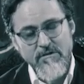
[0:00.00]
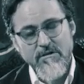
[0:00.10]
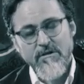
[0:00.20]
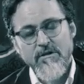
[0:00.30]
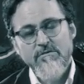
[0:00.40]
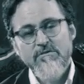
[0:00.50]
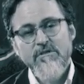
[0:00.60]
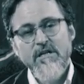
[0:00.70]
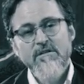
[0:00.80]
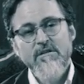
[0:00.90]
anhu
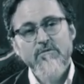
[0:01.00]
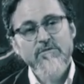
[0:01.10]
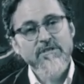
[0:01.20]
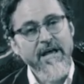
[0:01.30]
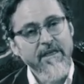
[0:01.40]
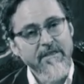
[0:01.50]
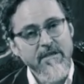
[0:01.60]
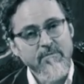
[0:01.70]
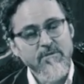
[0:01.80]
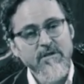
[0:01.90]
said that it was
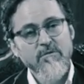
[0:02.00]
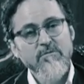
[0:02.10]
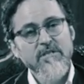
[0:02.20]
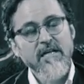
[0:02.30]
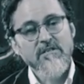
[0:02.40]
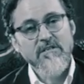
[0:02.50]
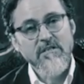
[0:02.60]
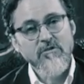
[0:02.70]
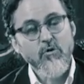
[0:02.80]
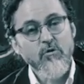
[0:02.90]
ta'dib, that it was
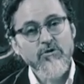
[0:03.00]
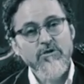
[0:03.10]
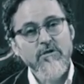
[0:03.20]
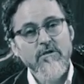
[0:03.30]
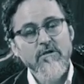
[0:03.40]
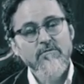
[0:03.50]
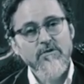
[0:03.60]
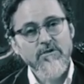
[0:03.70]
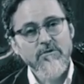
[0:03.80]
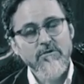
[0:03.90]
actually torture
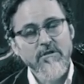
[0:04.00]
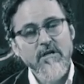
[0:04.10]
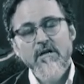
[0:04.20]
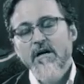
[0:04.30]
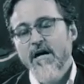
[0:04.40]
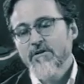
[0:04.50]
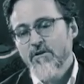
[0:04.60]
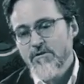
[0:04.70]
for children. I